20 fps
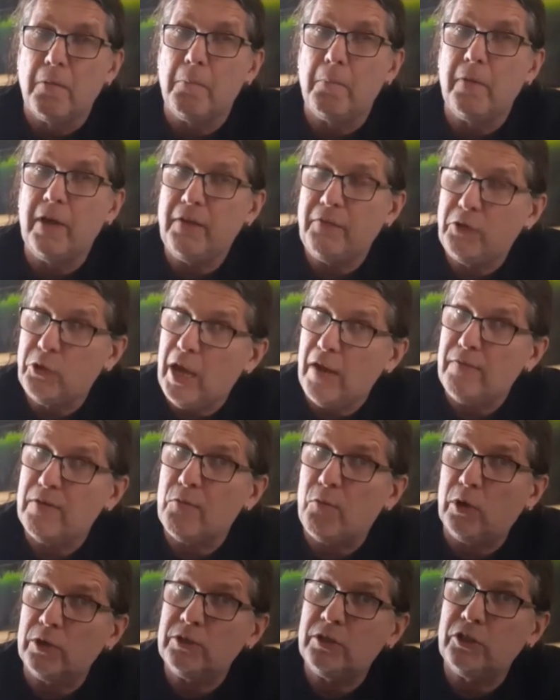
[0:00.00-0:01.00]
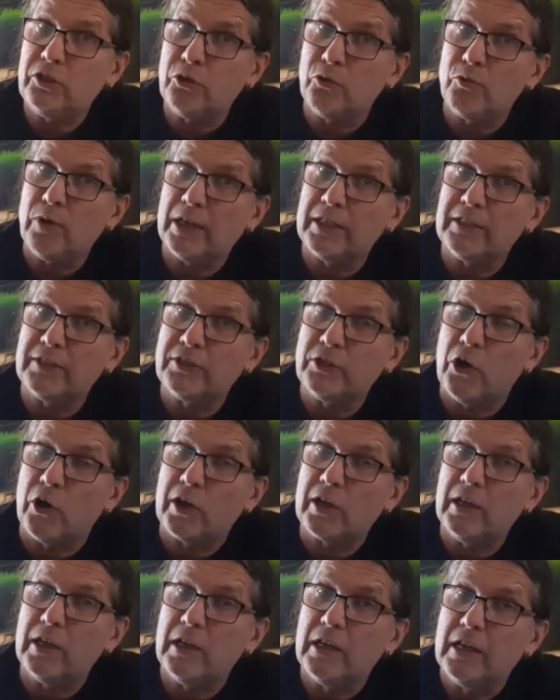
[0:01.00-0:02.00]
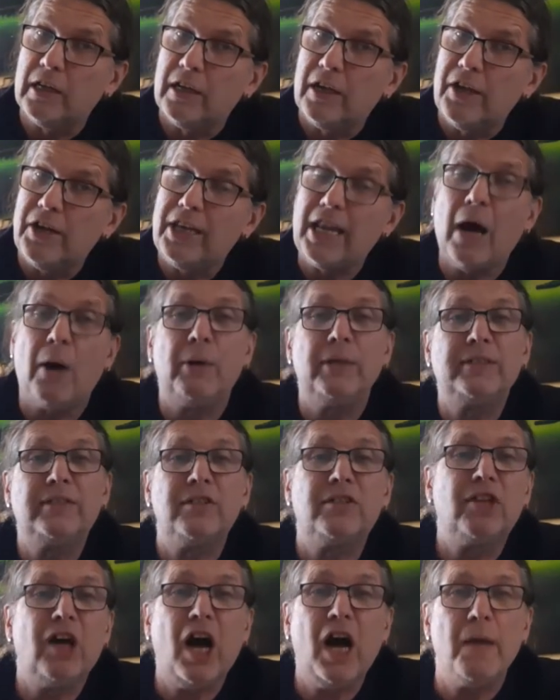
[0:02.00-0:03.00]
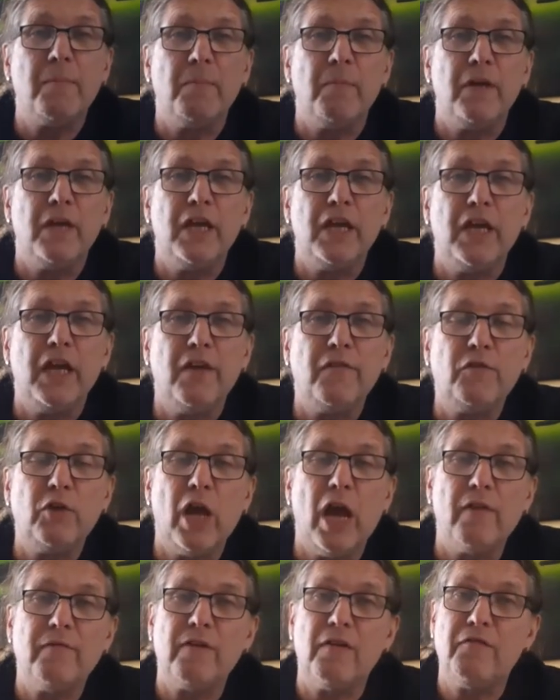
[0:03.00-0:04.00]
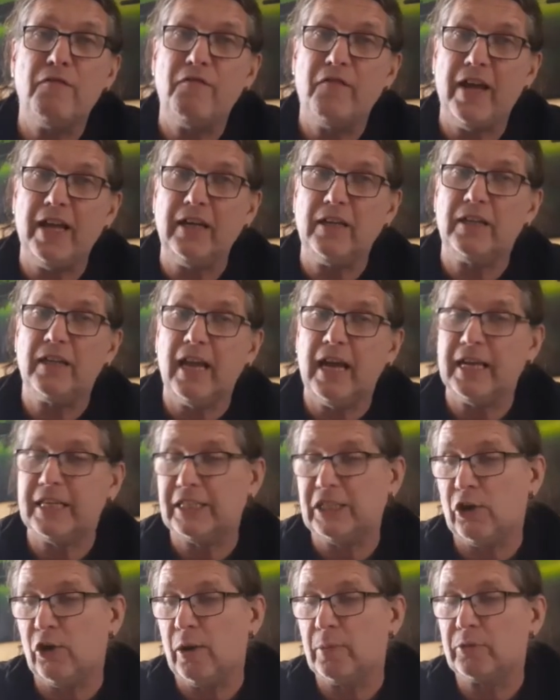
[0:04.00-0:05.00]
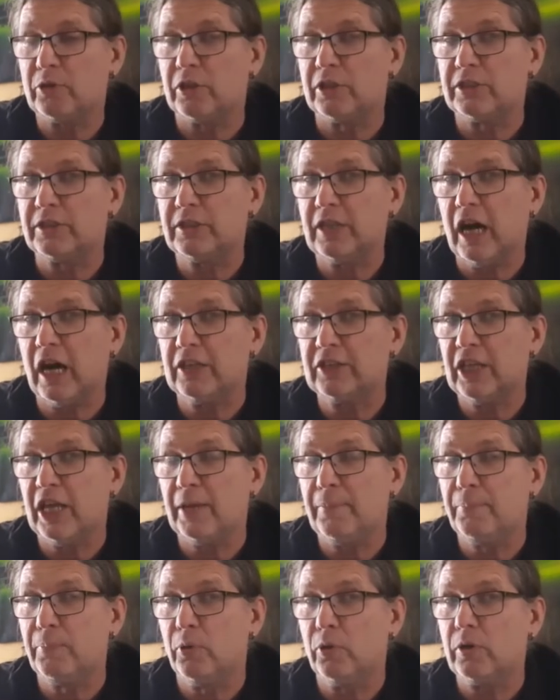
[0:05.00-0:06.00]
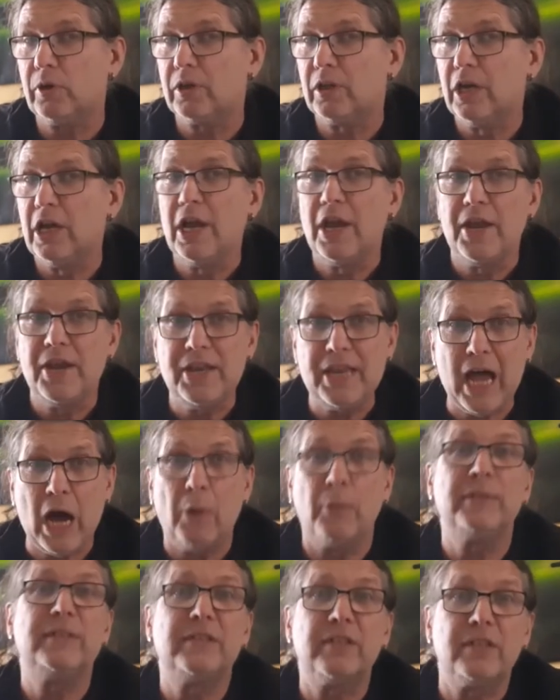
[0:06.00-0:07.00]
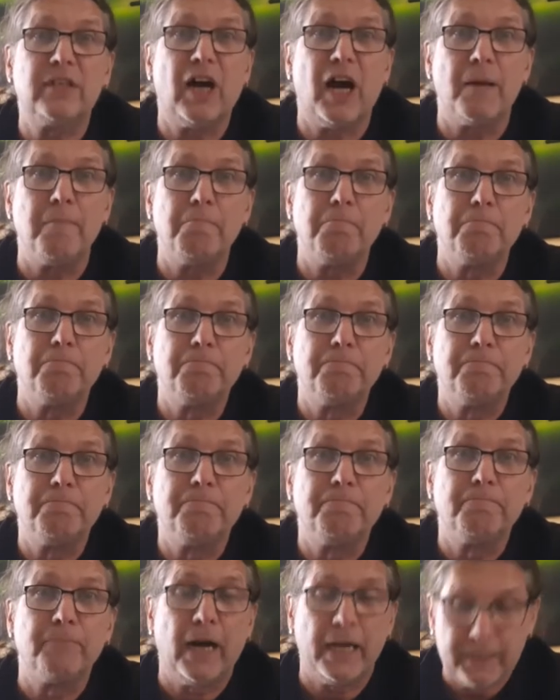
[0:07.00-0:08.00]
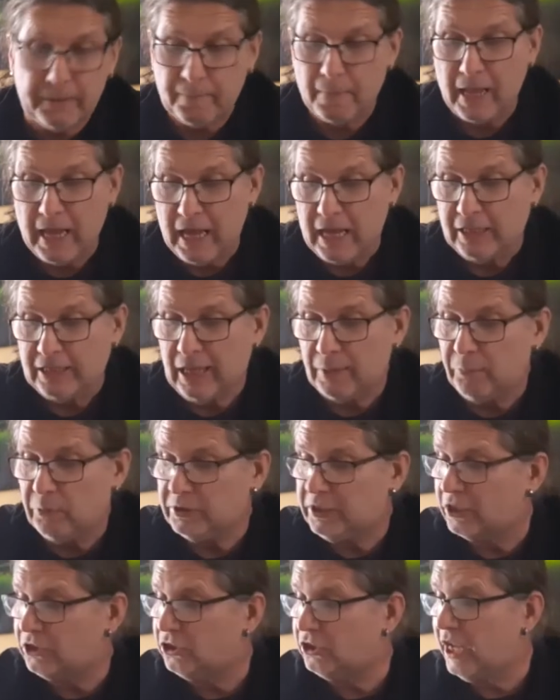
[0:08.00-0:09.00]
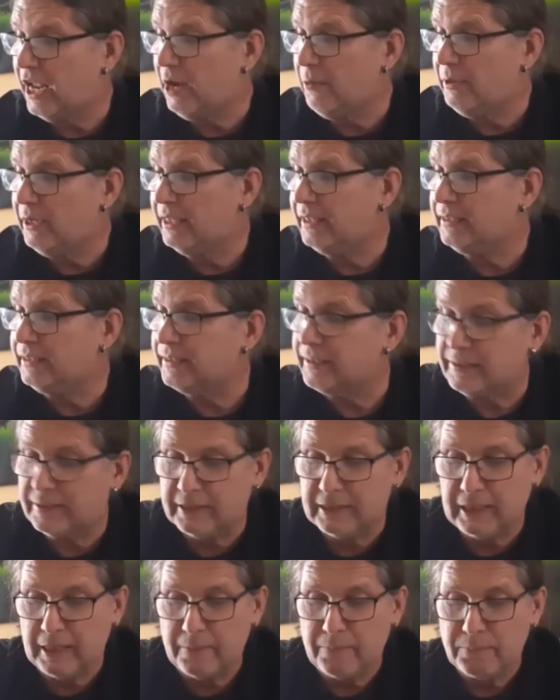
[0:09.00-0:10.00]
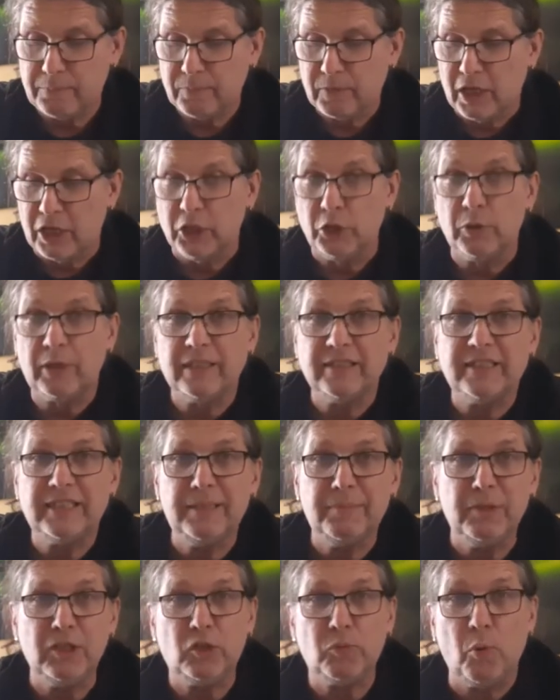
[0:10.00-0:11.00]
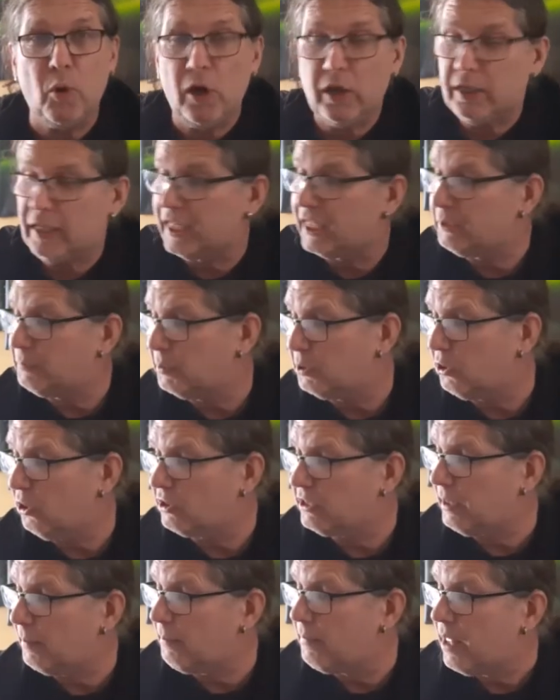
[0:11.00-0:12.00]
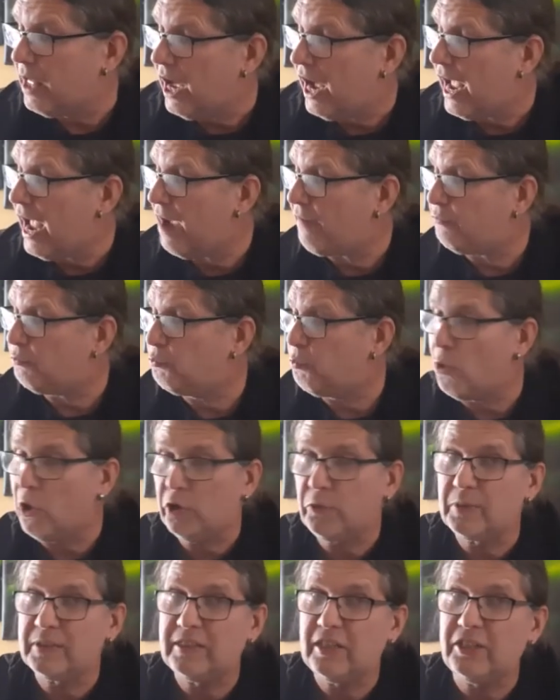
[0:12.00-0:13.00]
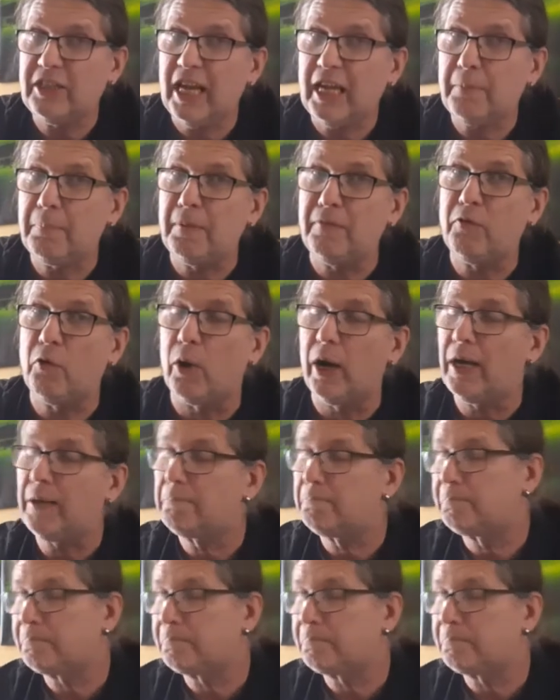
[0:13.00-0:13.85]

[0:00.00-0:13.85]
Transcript: if you ever wanted to run a circle, now is the time. If you ever felt like, now I'm going to start that book, now is the time, right? That was Sagittarians. You can see me twerking. It's because I'm I haven't worked with the deck before,